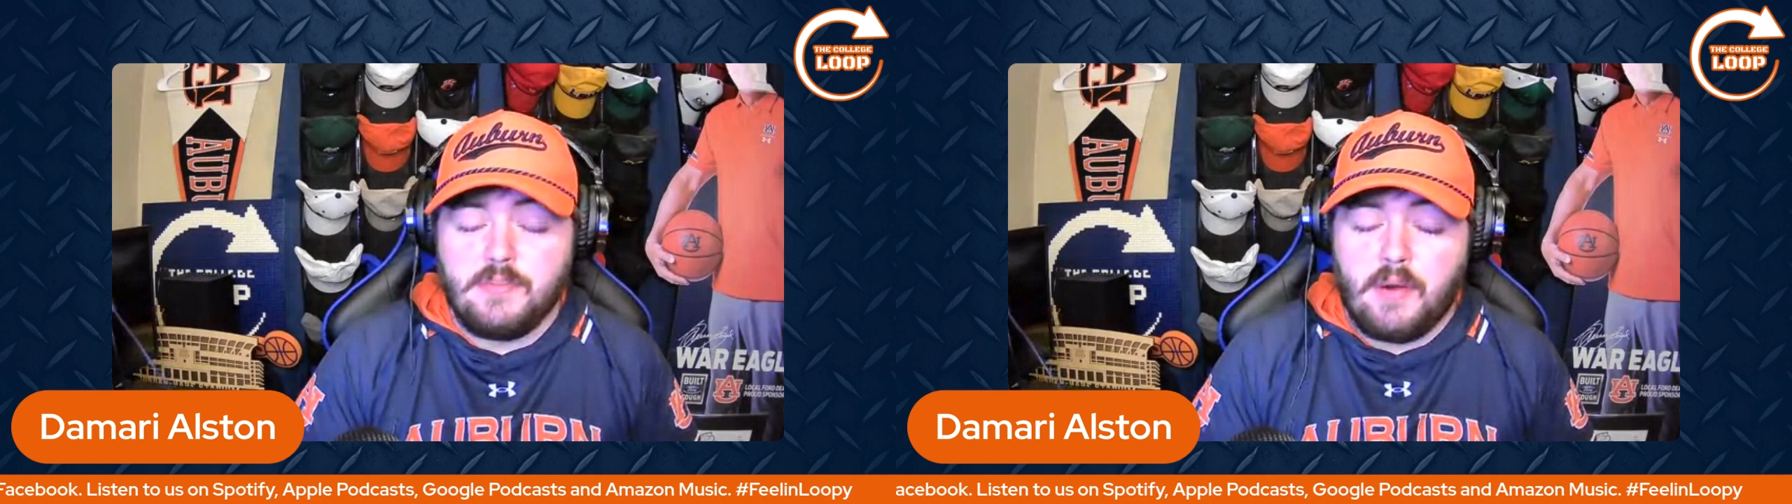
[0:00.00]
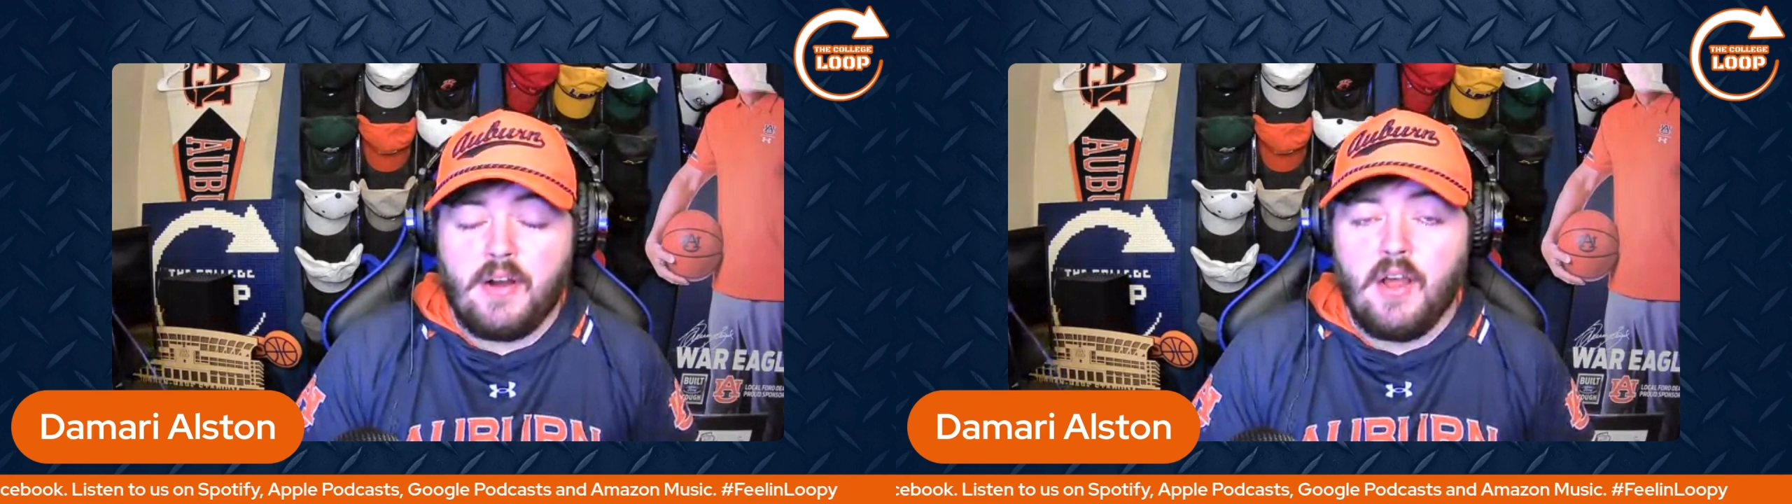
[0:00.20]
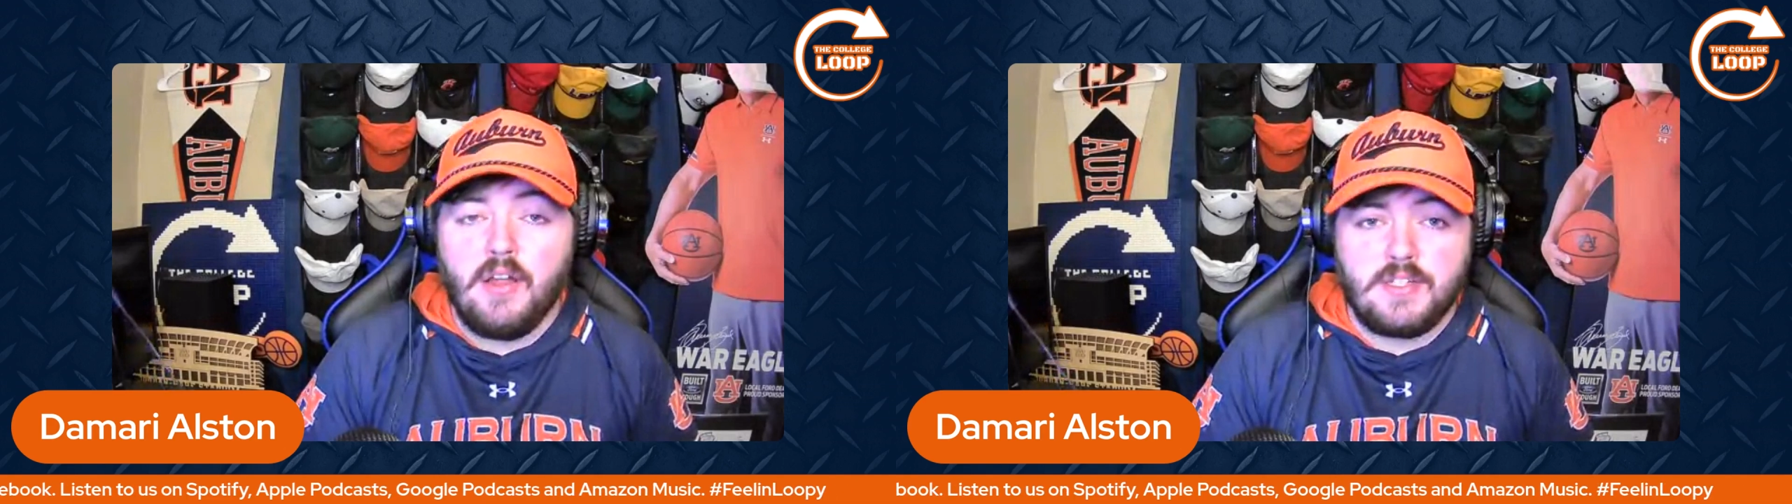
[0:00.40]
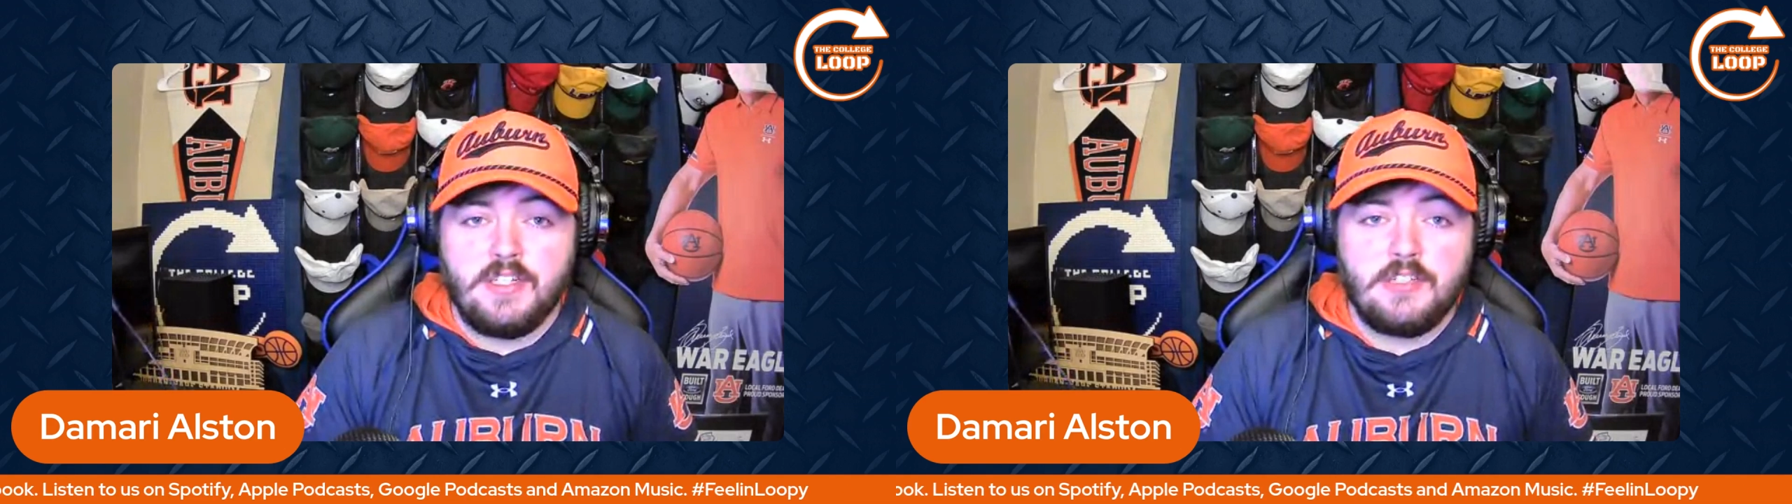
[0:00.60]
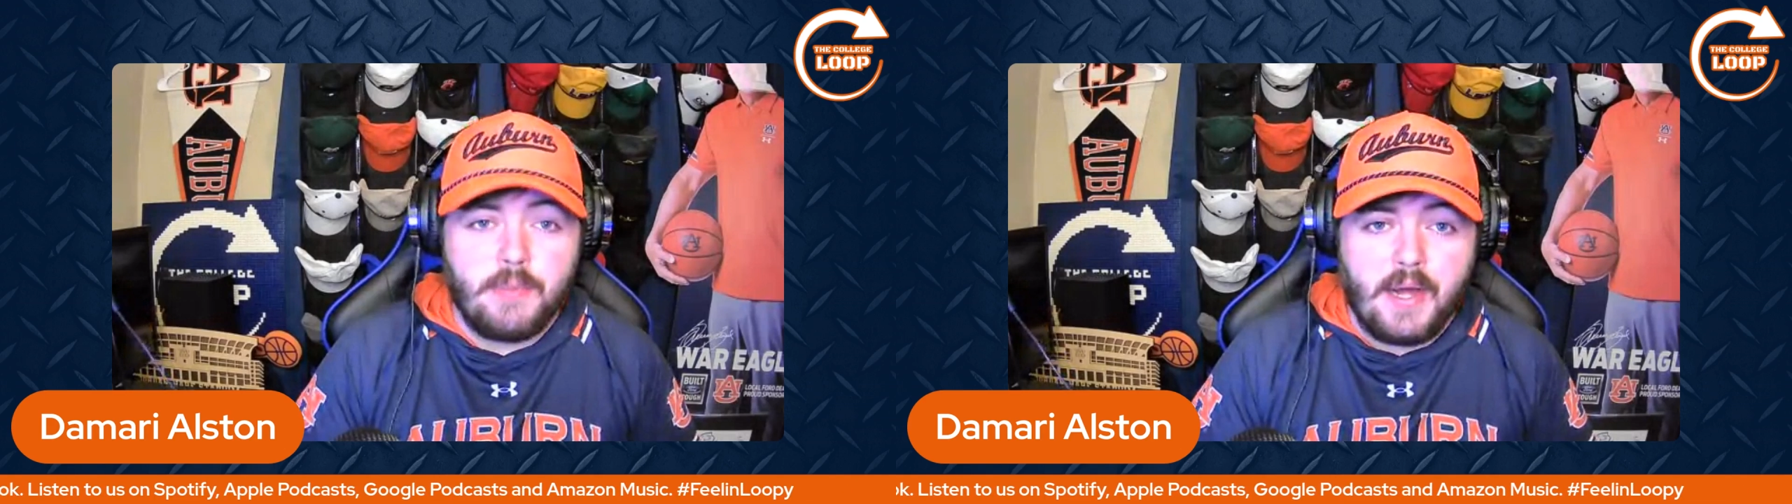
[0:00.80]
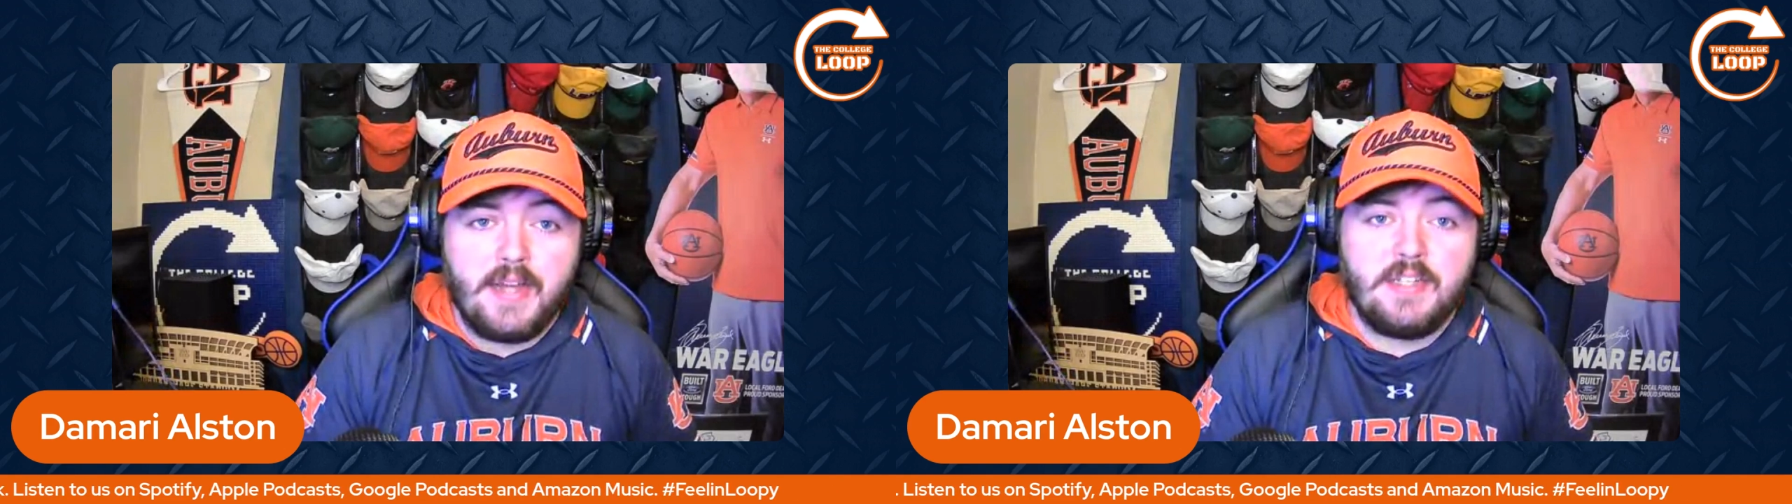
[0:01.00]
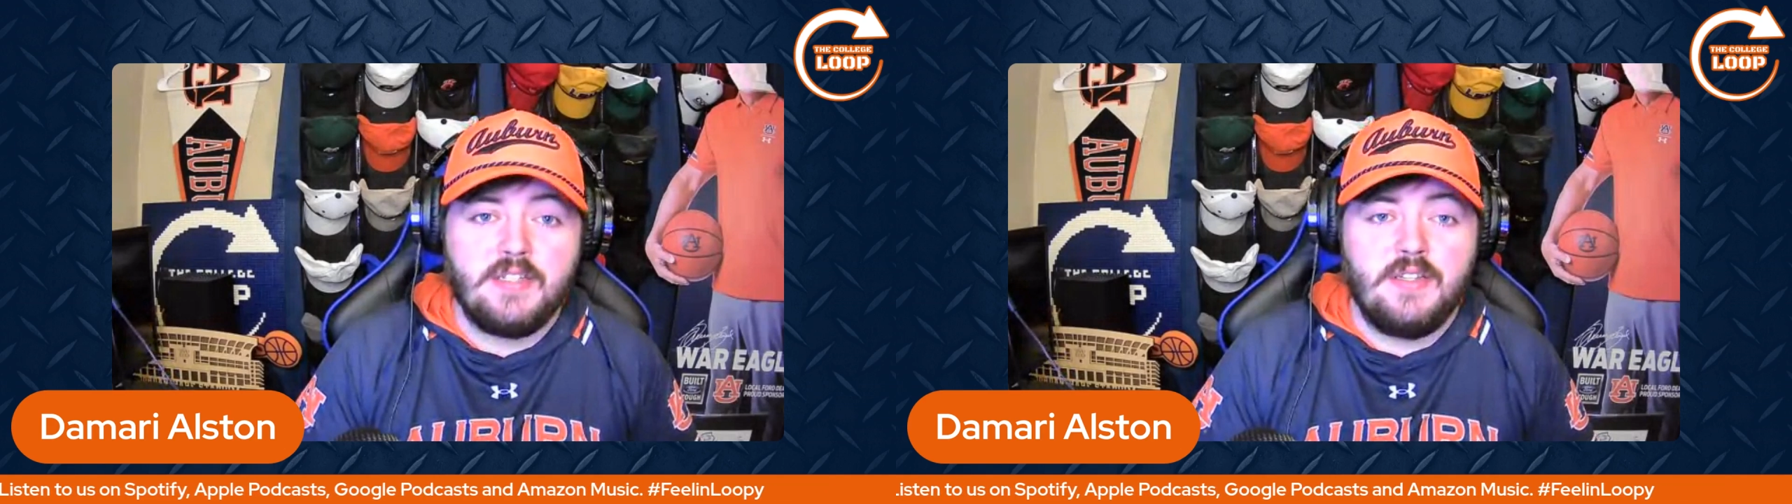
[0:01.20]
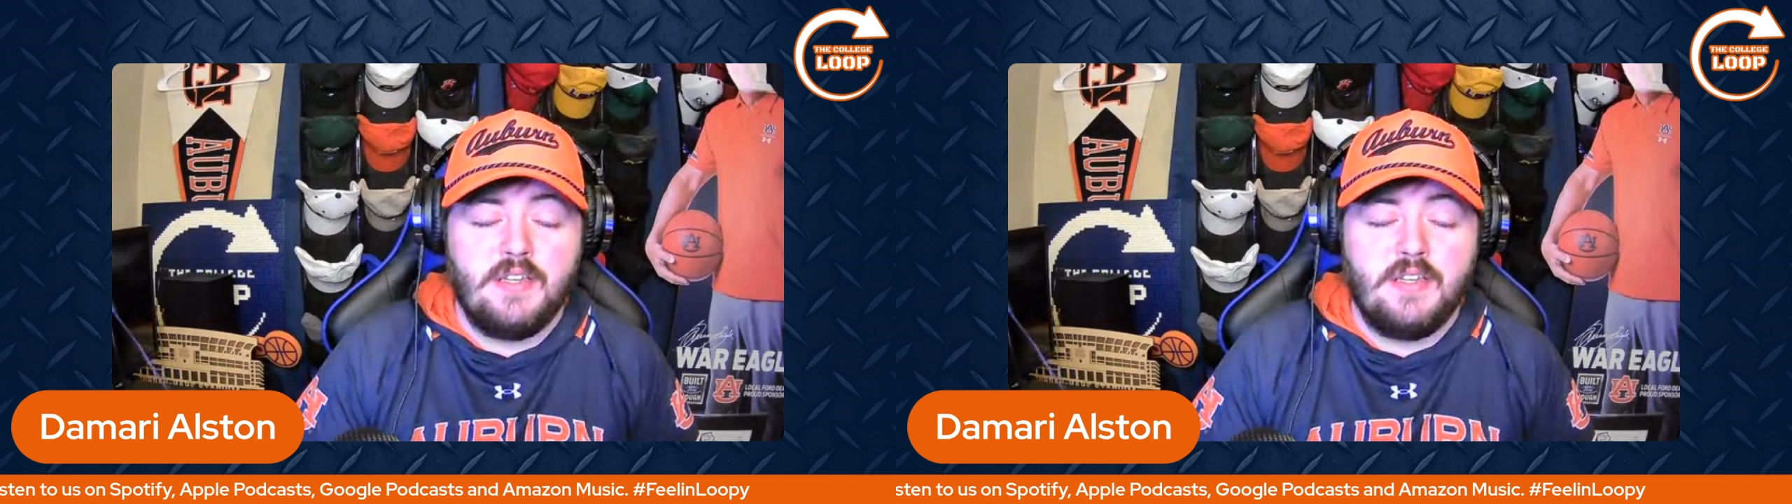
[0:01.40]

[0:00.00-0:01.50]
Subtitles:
Damari Alston spot